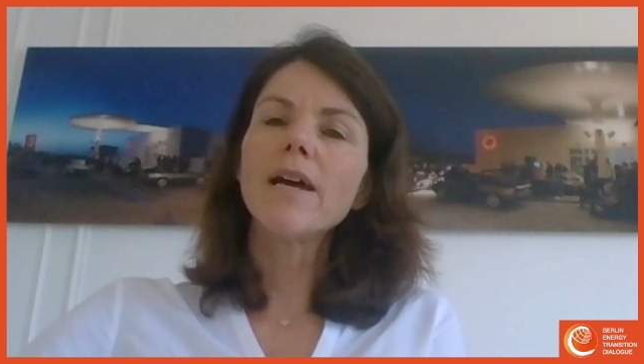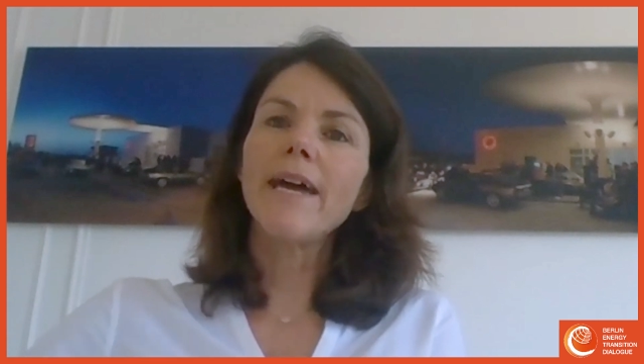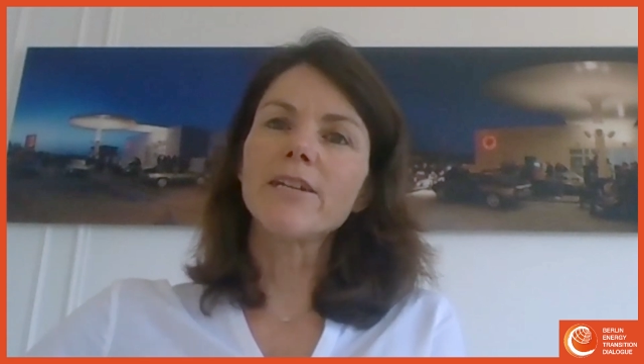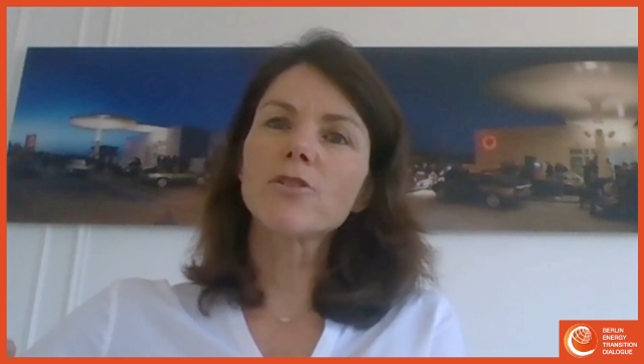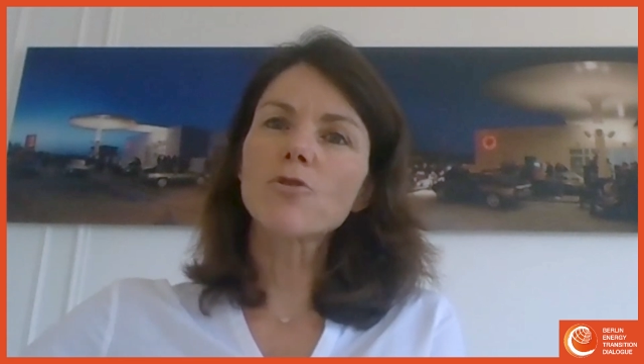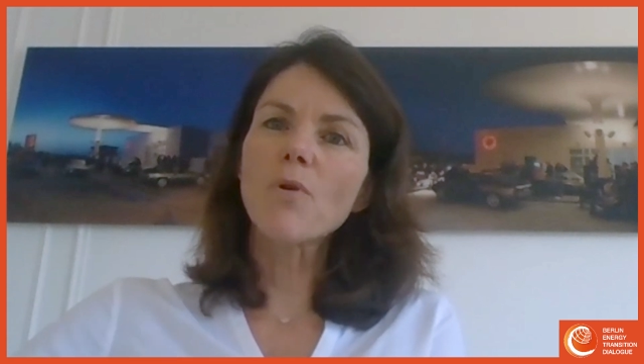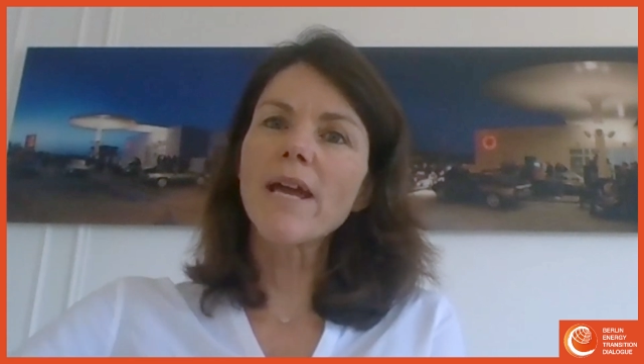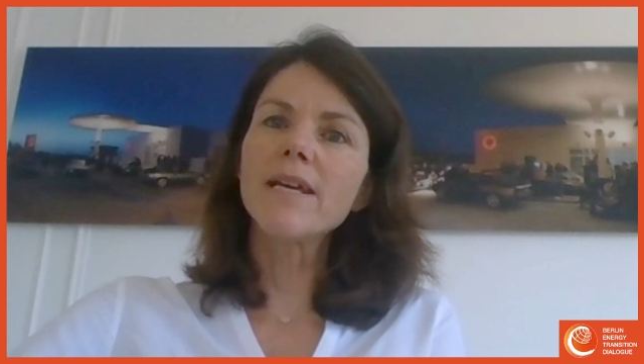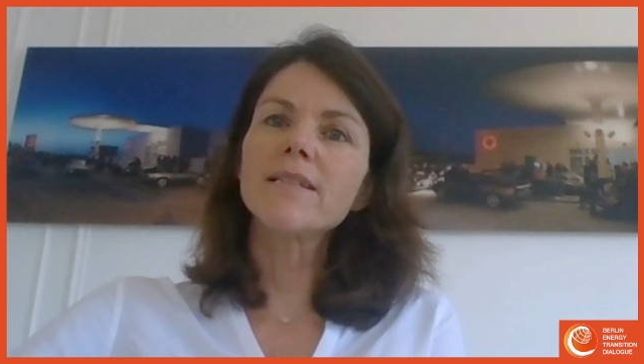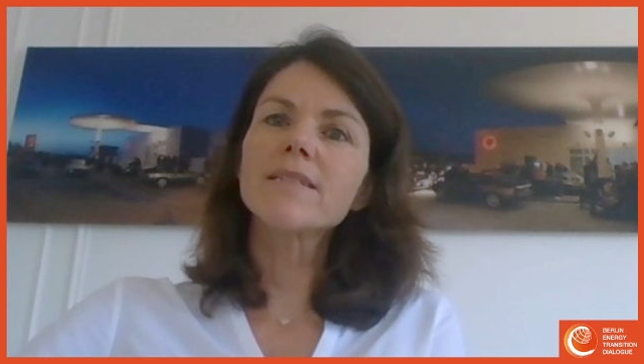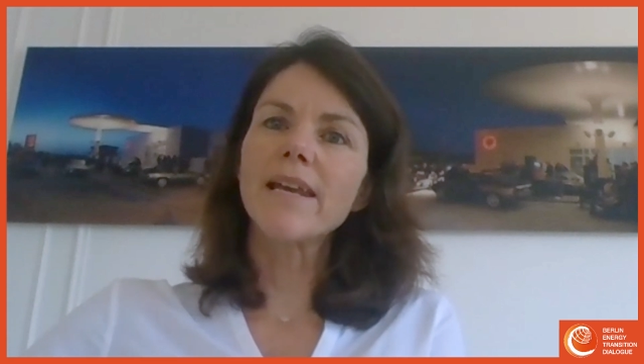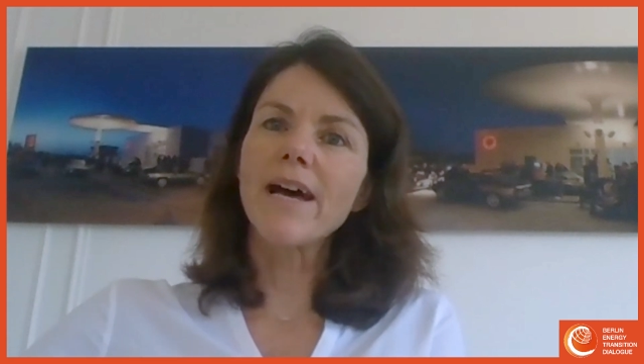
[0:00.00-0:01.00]
and
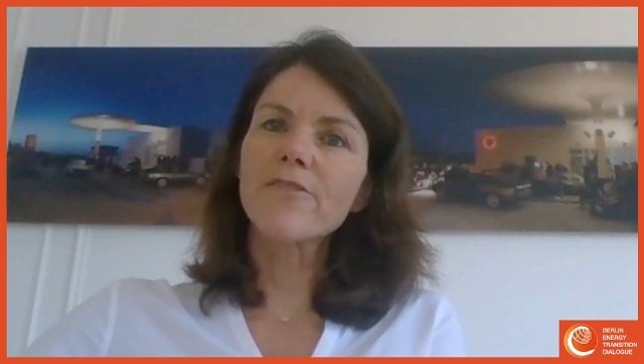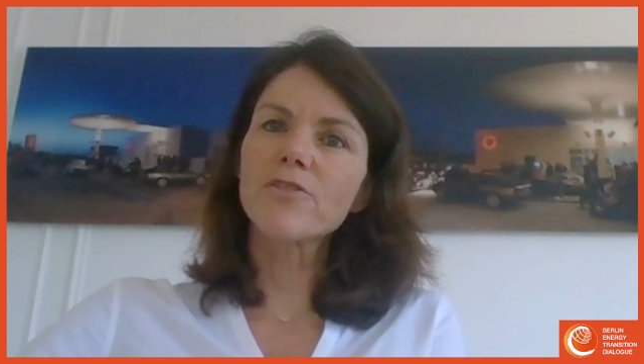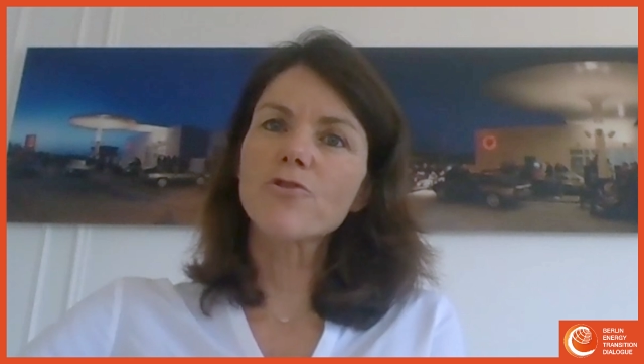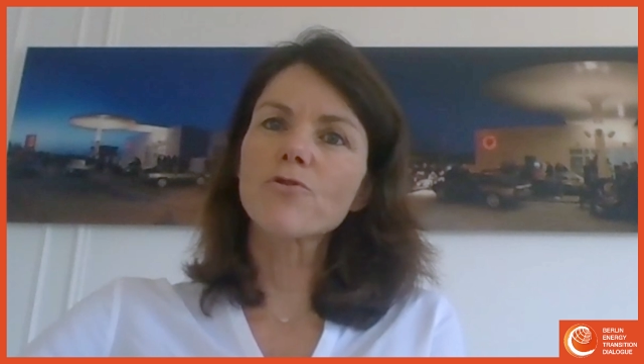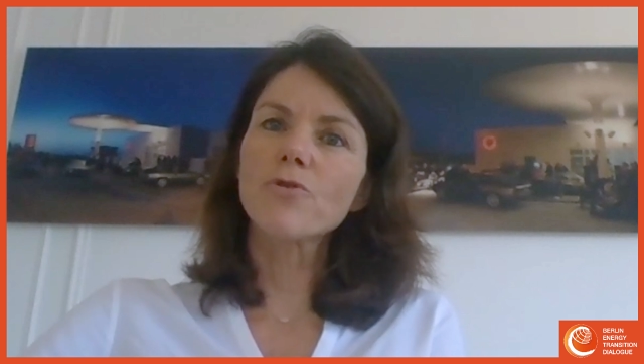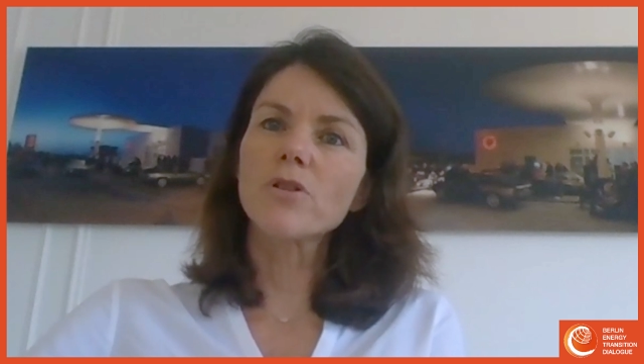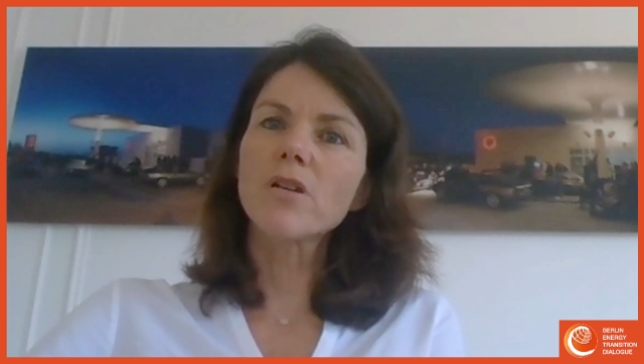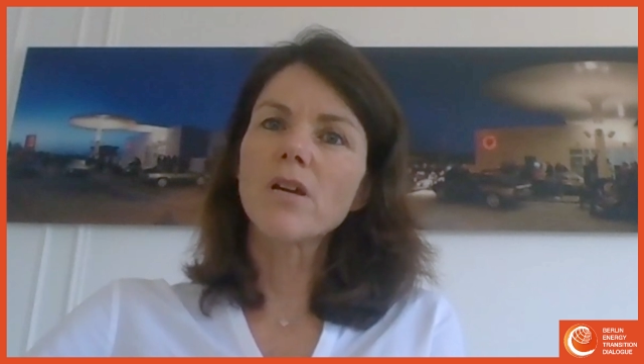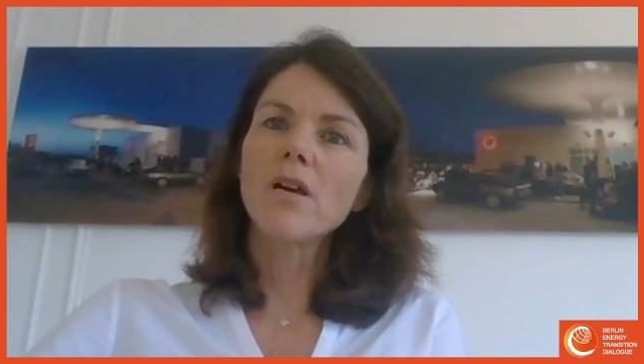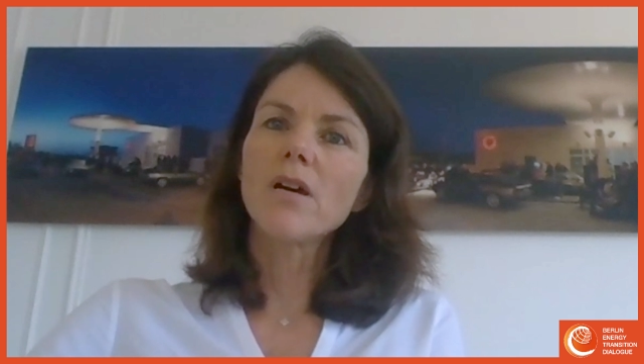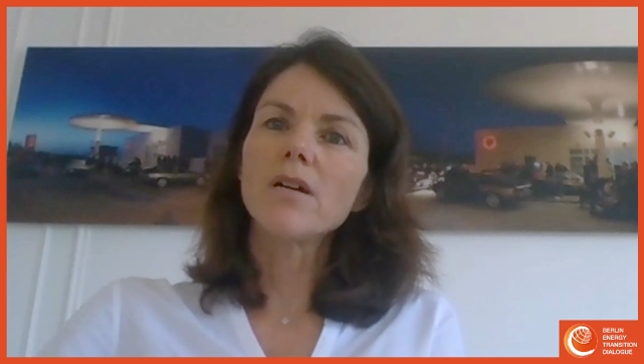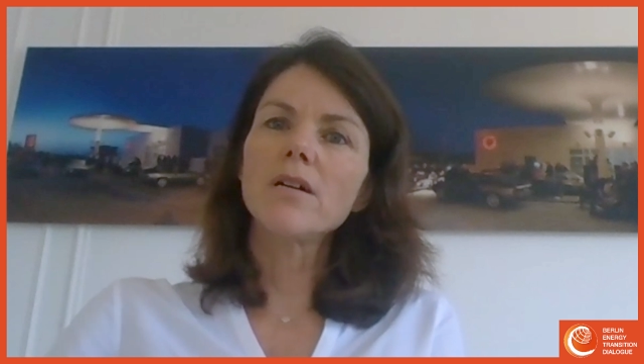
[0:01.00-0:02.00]
trains and others should
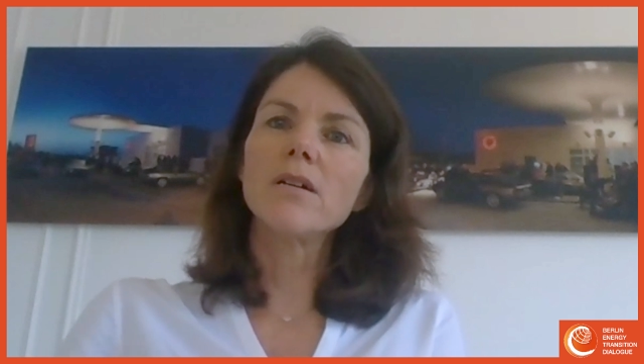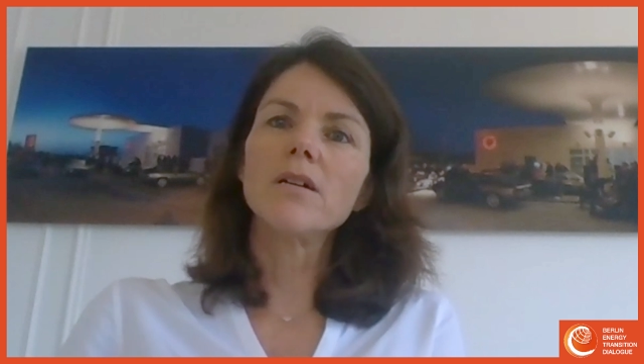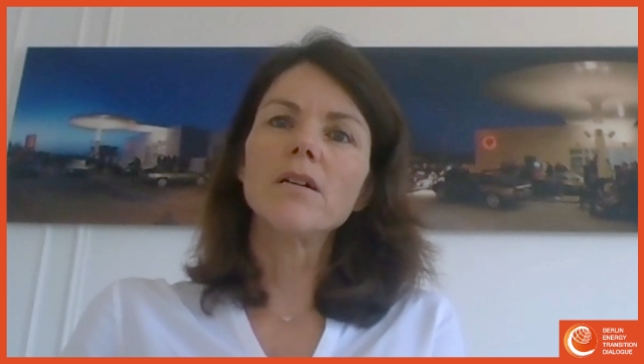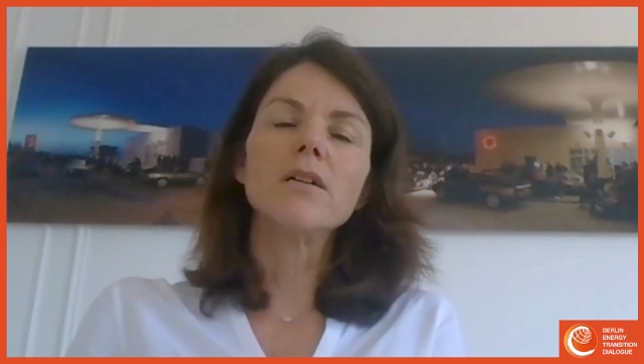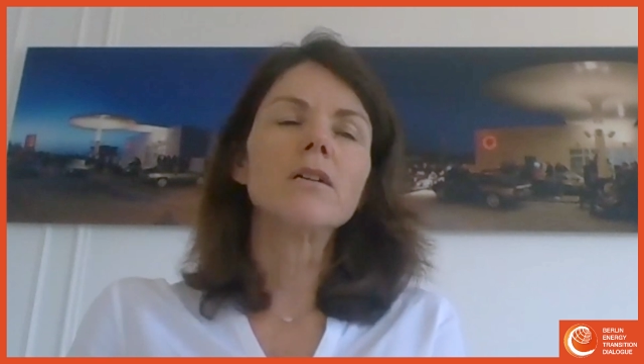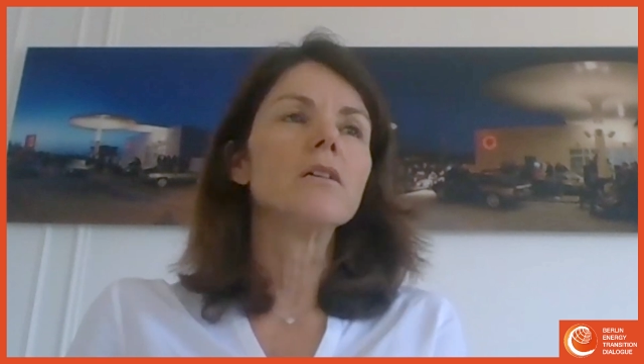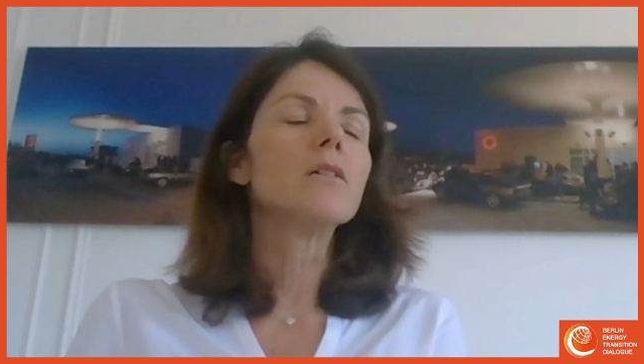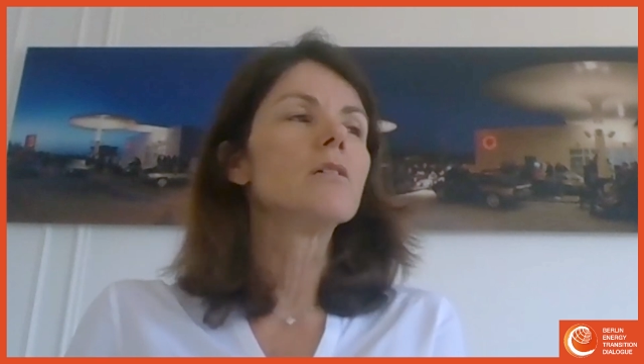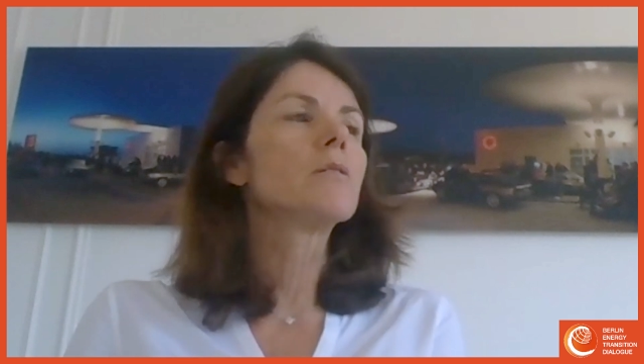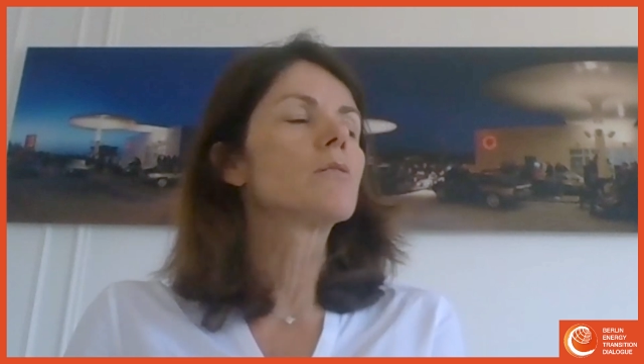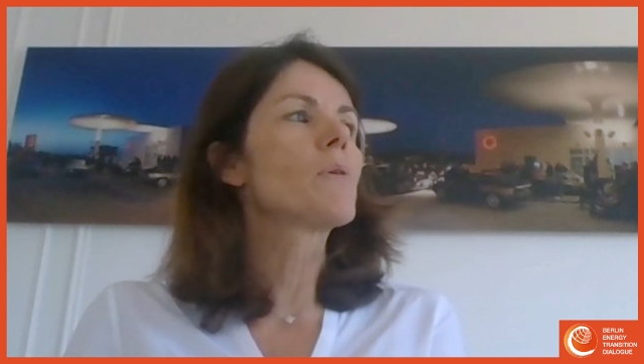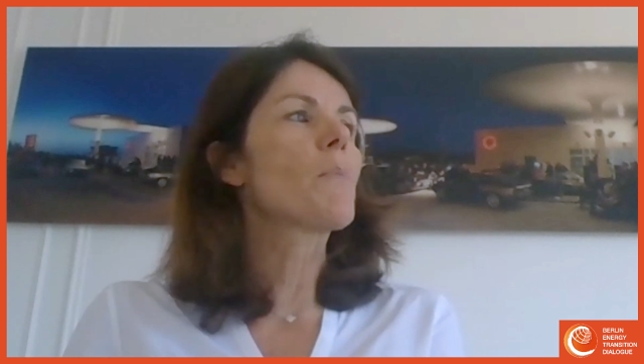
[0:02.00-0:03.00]

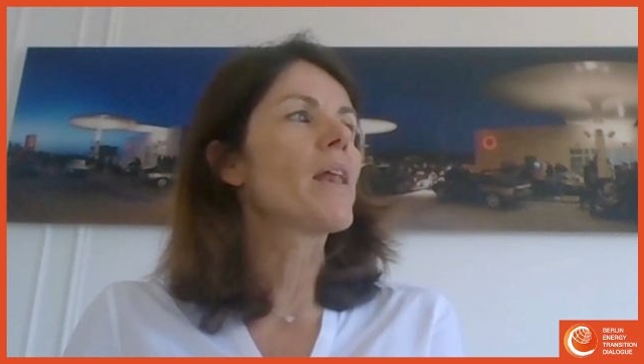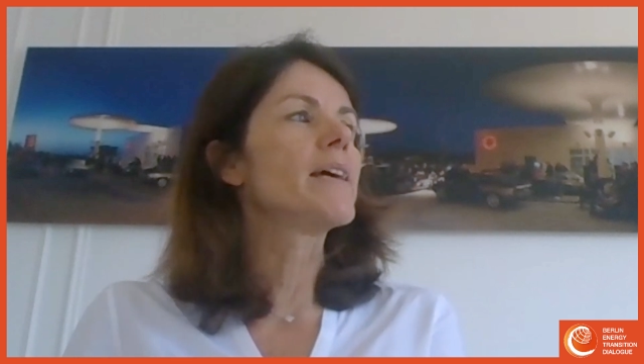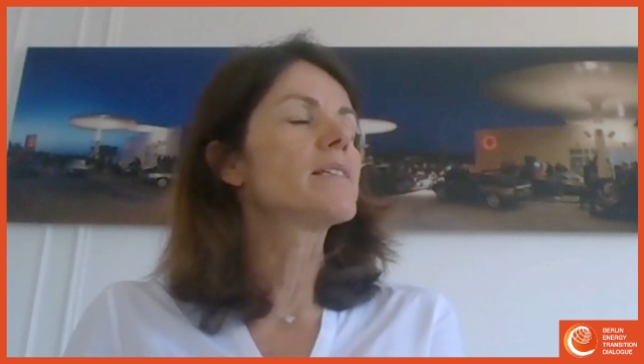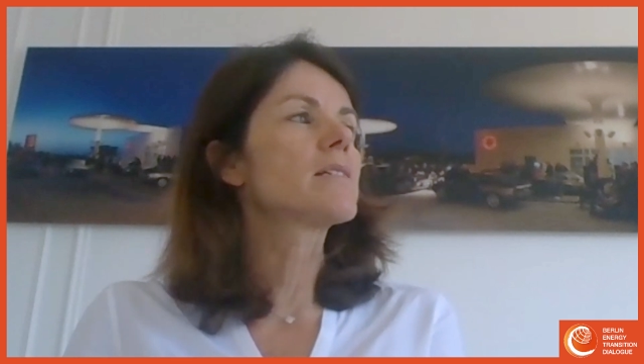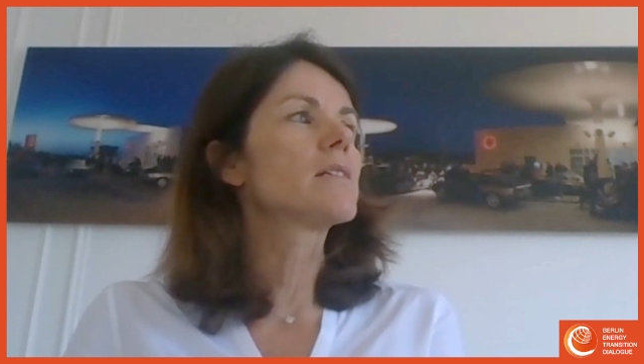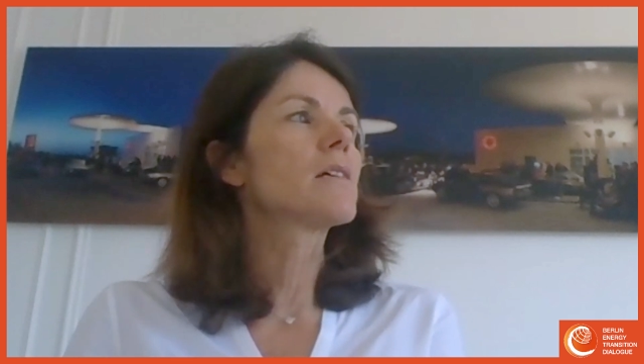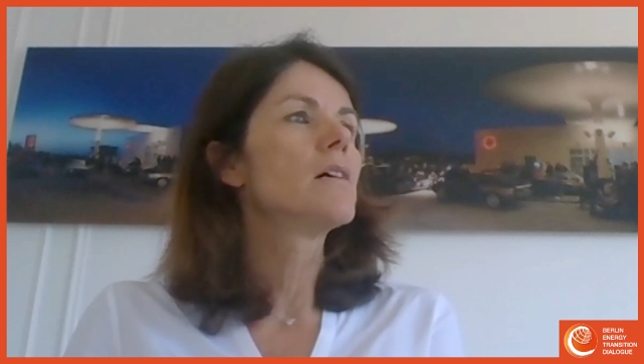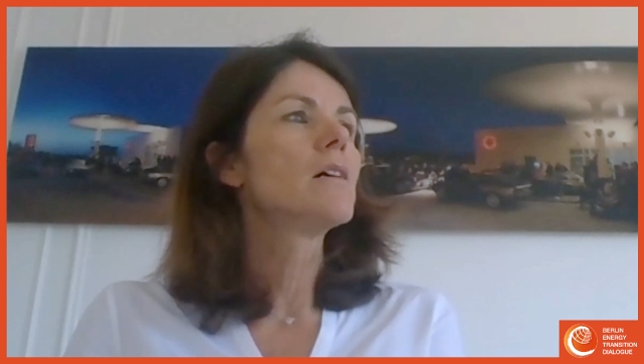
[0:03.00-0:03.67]
replace it.